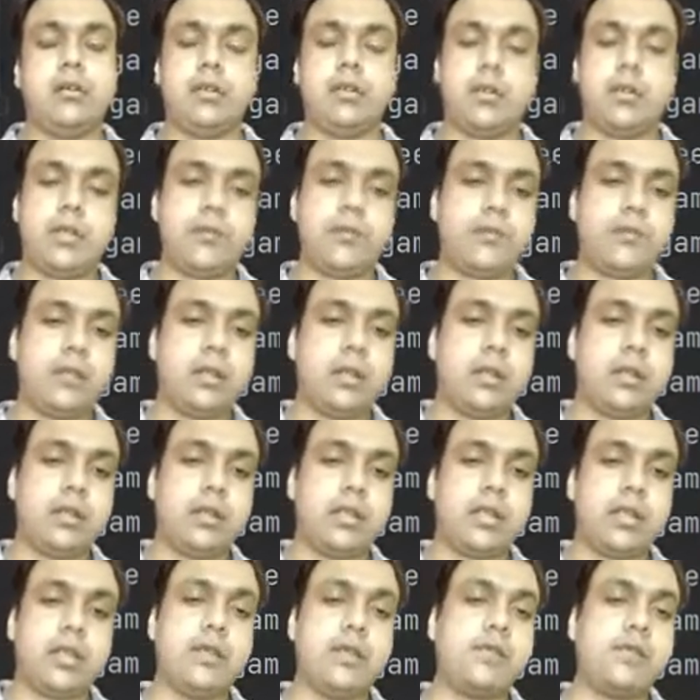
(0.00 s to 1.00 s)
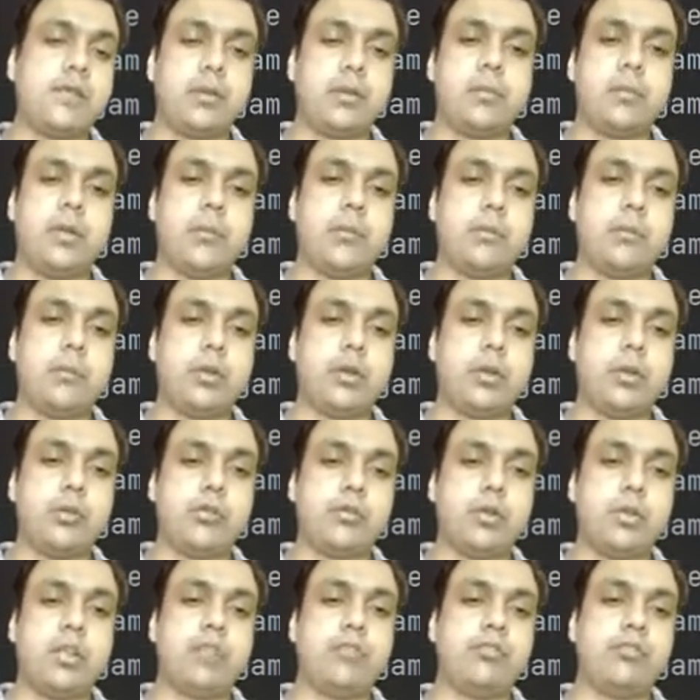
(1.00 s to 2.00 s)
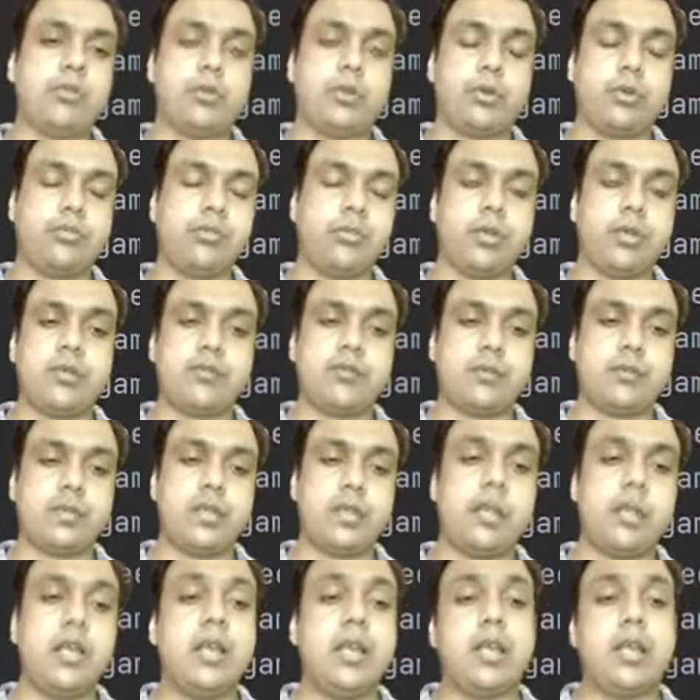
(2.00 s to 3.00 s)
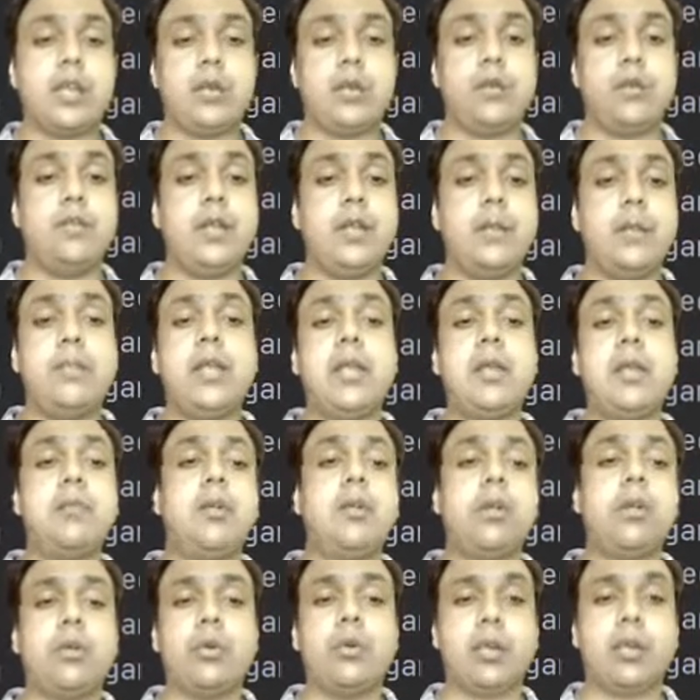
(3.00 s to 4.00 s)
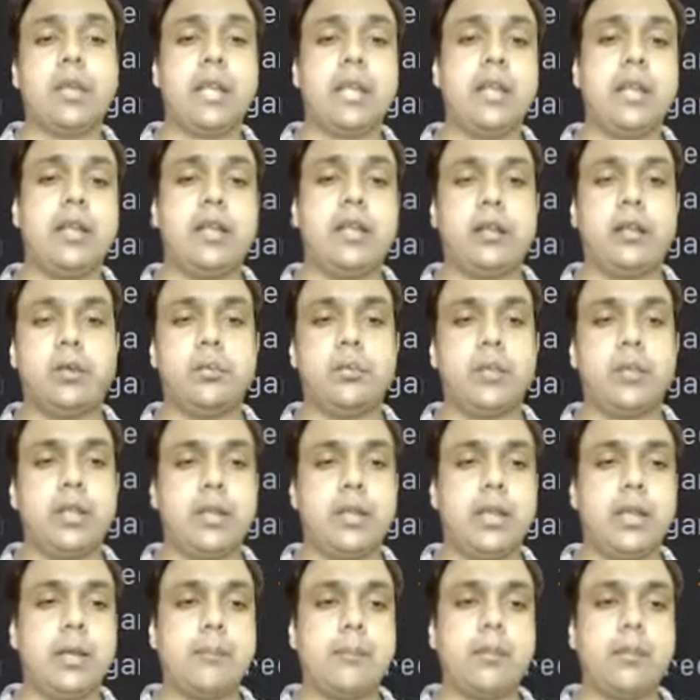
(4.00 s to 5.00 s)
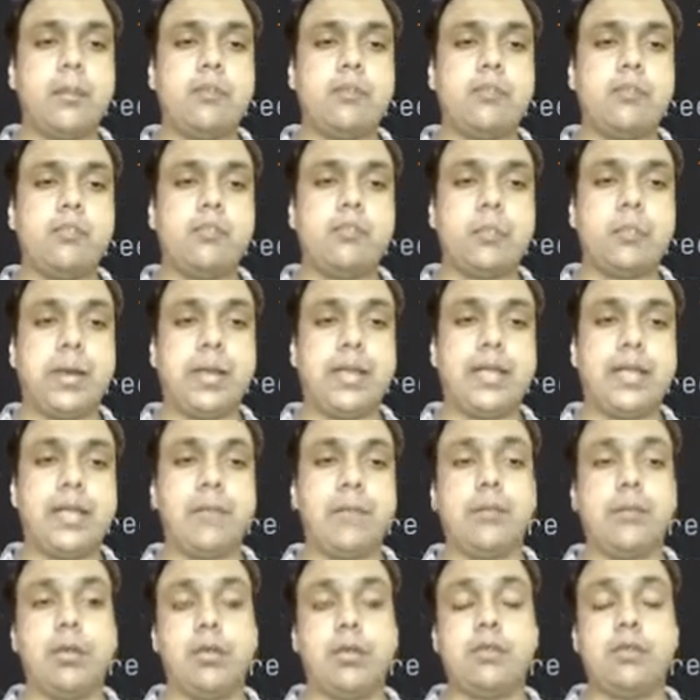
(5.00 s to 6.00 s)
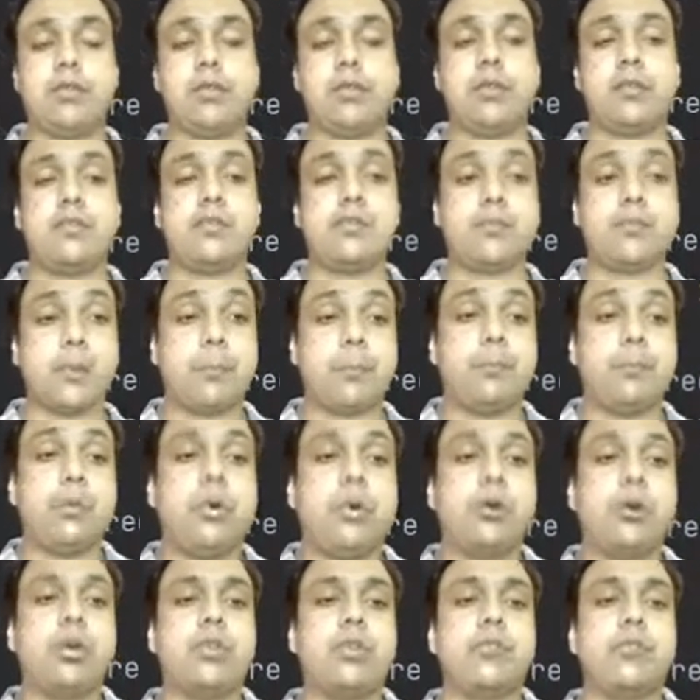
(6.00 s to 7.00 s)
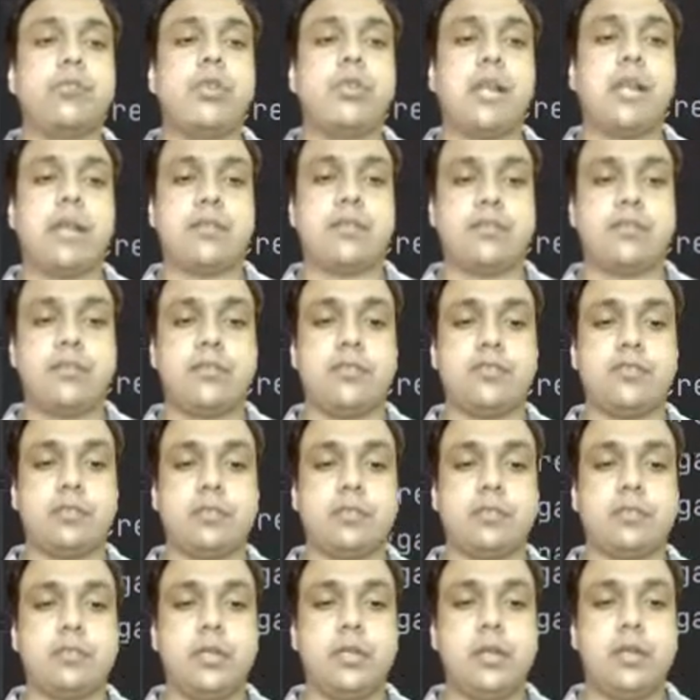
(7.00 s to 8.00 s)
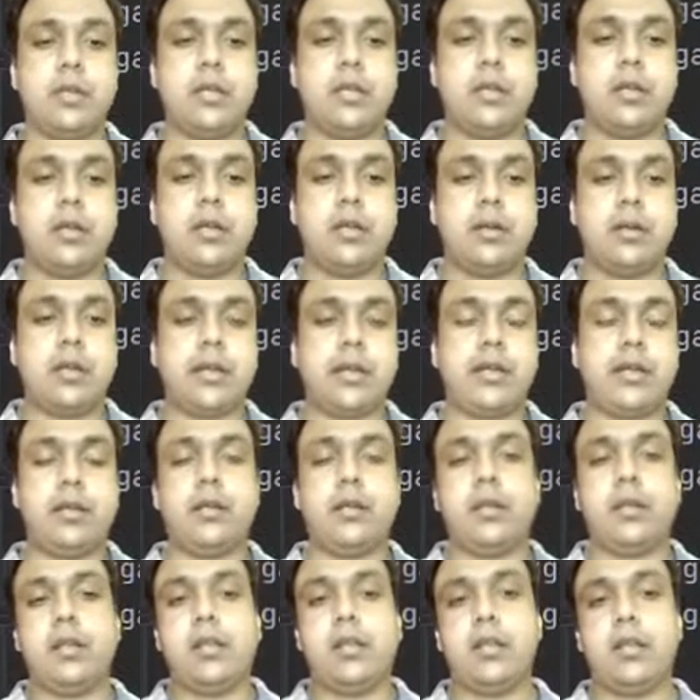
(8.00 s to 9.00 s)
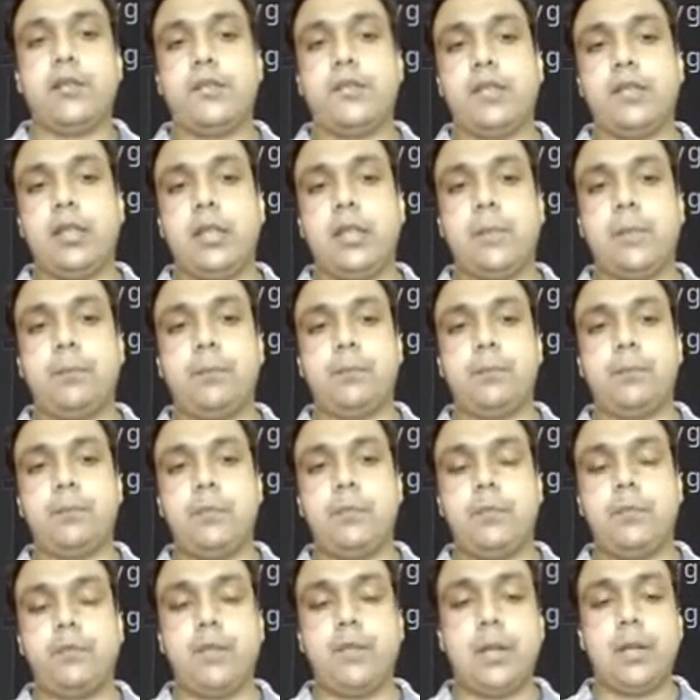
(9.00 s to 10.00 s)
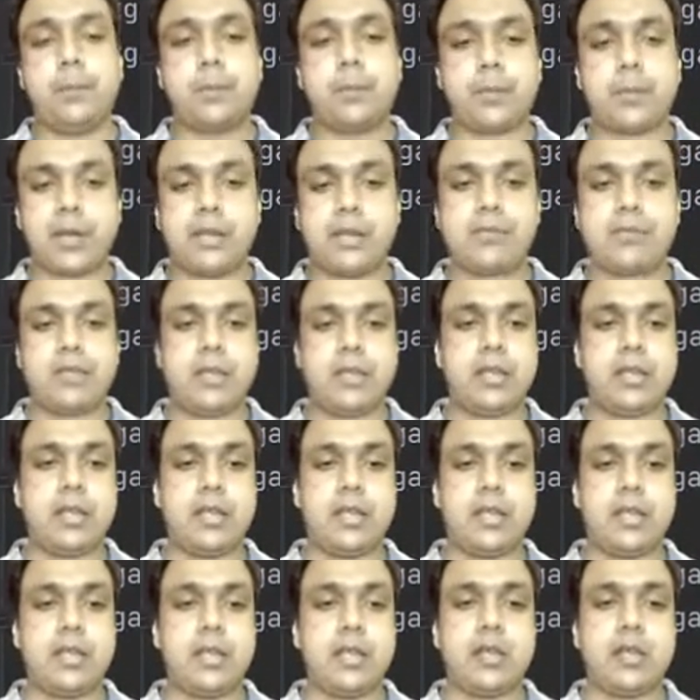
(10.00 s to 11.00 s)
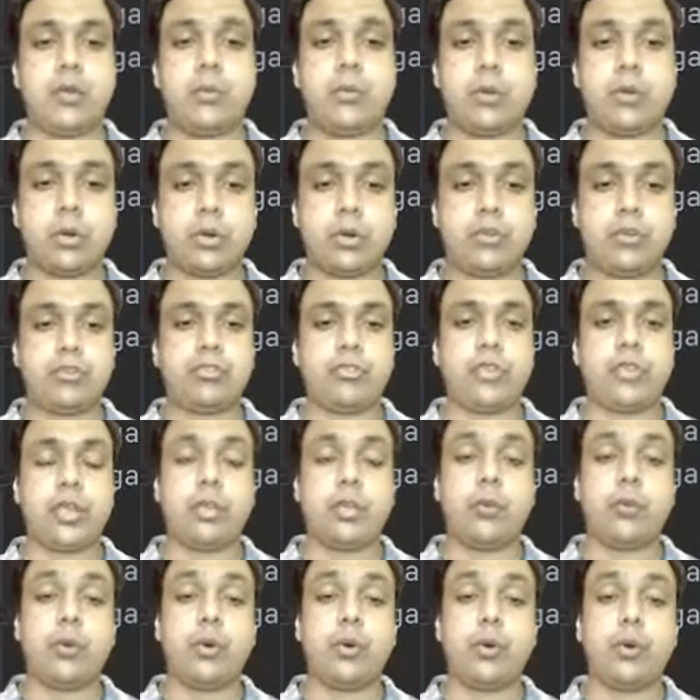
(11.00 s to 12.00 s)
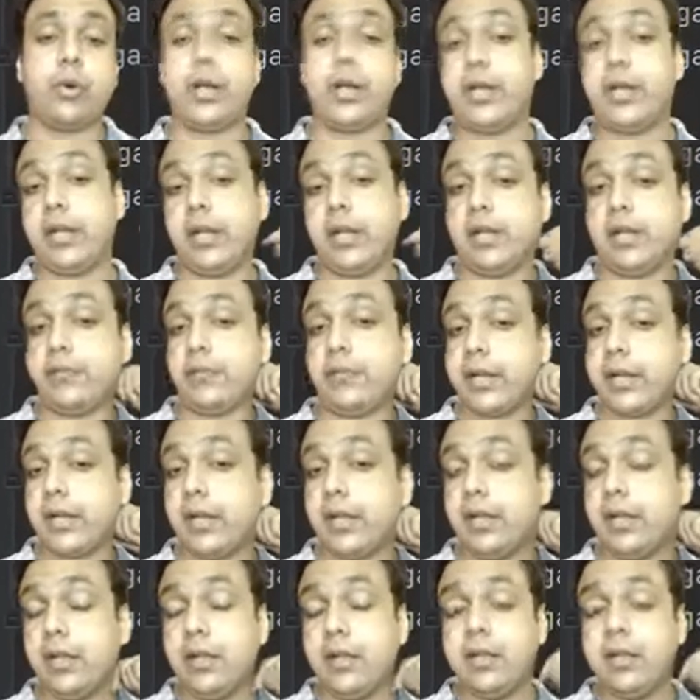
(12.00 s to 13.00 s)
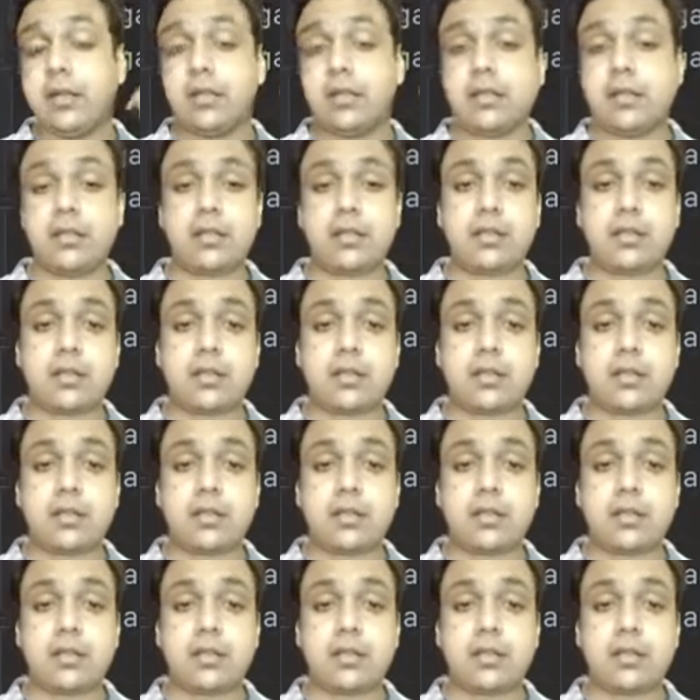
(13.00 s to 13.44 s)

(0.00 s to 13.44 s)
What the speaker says: if he'll give some input using his joystick, you will be able to read it with the help of this Pygame because it supports that system, right? If he will press any key and you want to check, you want to identify the